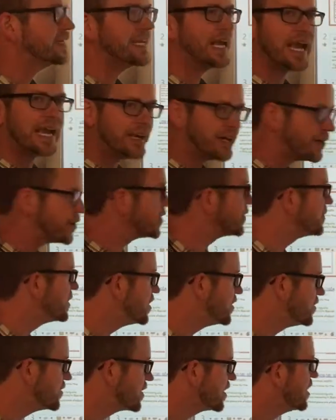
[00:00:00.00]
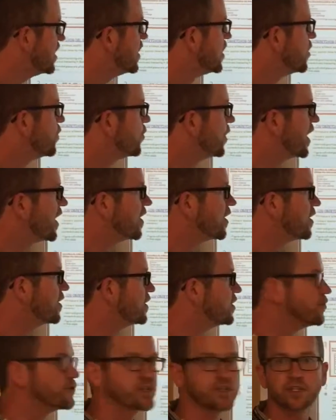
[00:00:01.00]
the editor mode, where
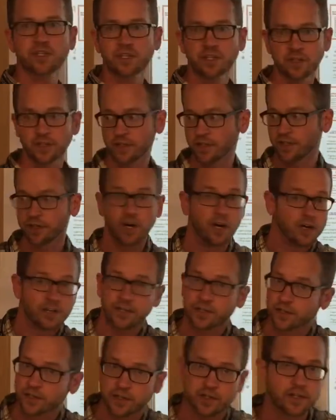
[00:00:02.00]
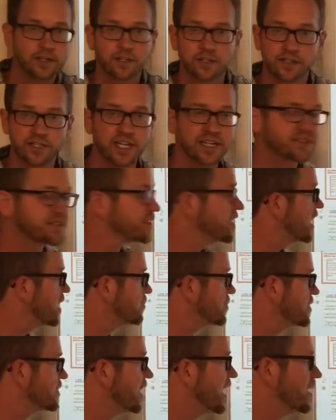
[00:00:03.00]
usually you're on your
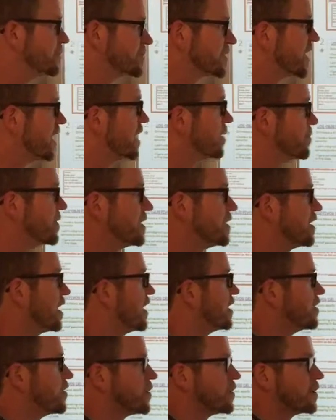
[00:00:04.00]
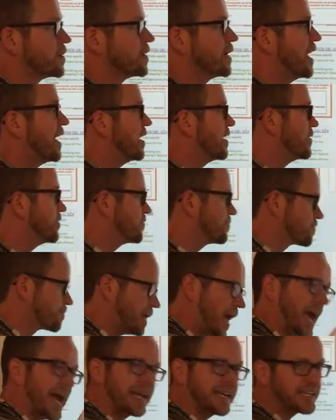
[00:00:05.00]
desktop or laptop and you're
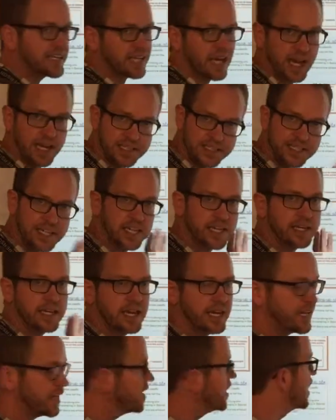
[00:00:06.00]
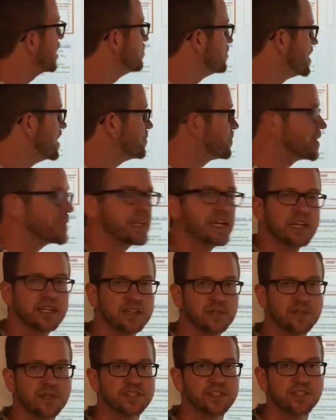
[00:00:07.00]
adding content and manipulating
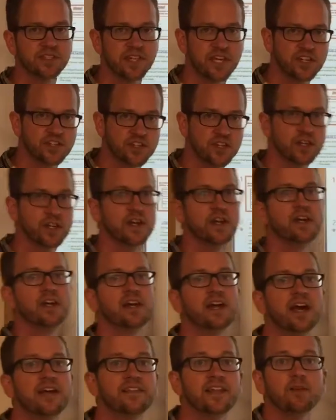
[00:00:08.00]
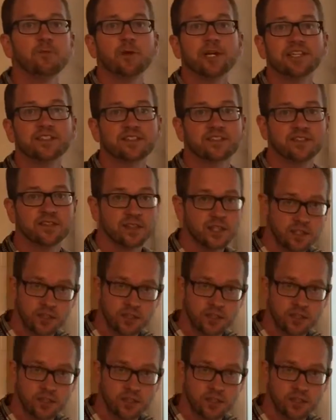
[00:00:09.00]
the presentation. And then when it's